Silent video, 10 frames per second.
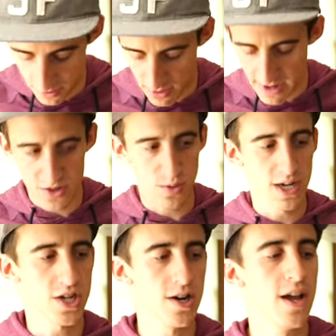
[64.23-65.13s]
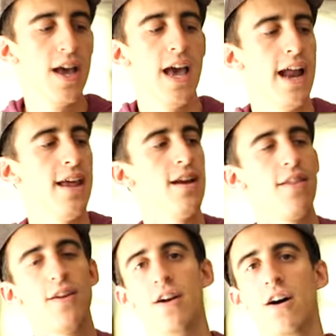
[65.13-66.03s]
this red sweatshirt and in
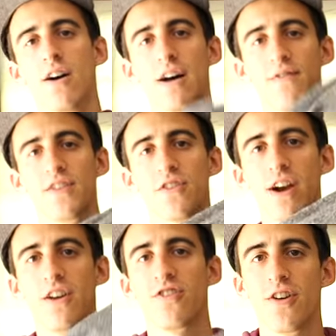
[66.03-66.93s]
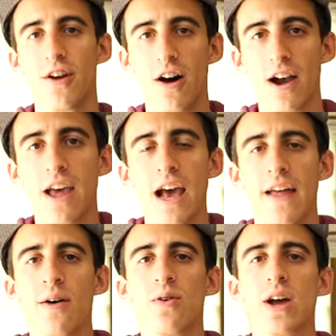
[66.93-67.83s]
another, I'll have this gray shirt on.
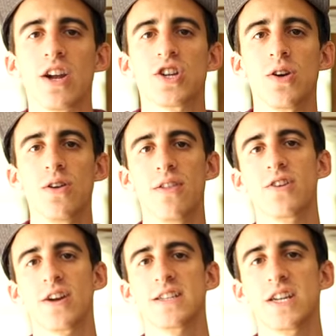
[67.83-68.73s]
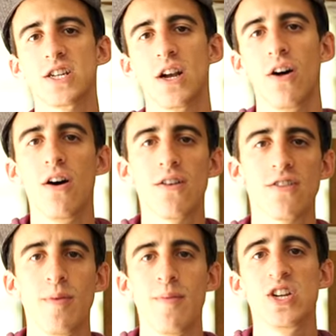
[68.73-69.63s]
And that will kind of show you the transition. I'll
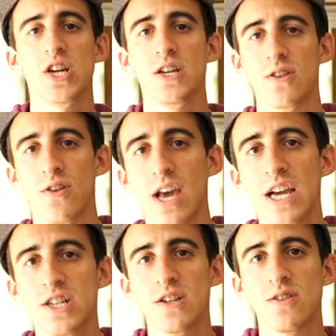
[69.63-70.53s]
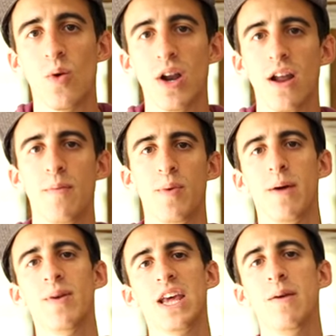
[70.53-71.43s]
also maybe change locations and whatnot, but
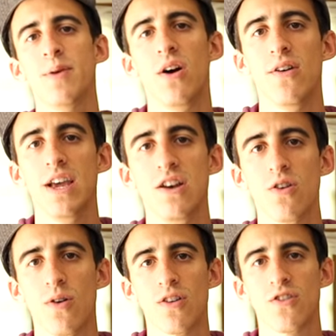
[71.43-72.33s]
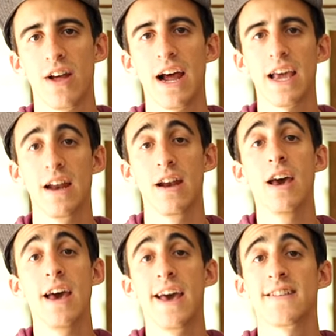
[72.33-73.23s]
I'm gonna keep it all indoors so I can
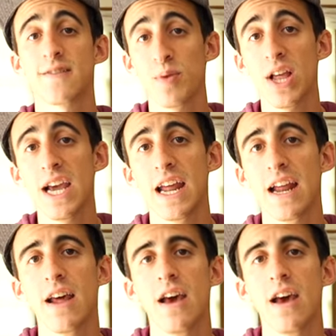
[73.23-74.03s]
explain it.